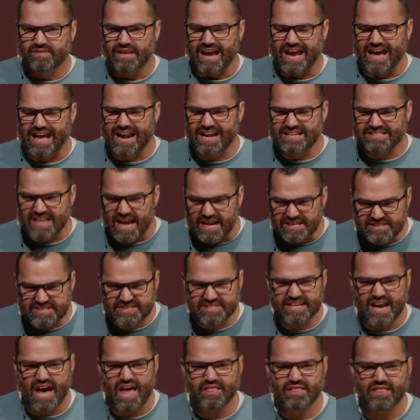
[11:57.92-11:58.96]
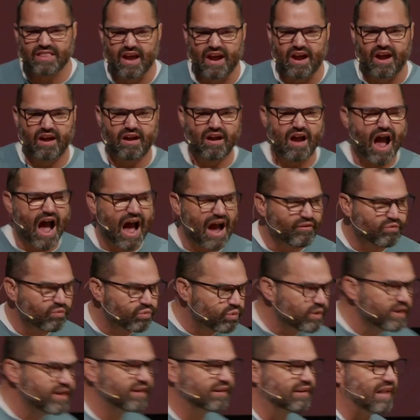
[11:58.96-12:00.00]
And as I sat there, I
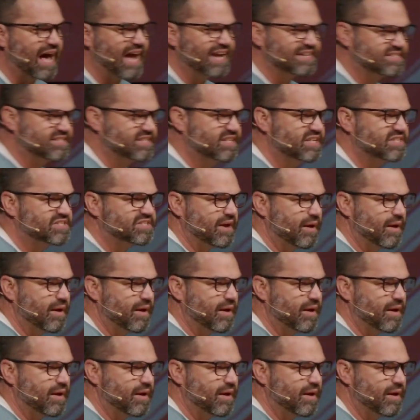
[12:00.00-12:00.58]
realized this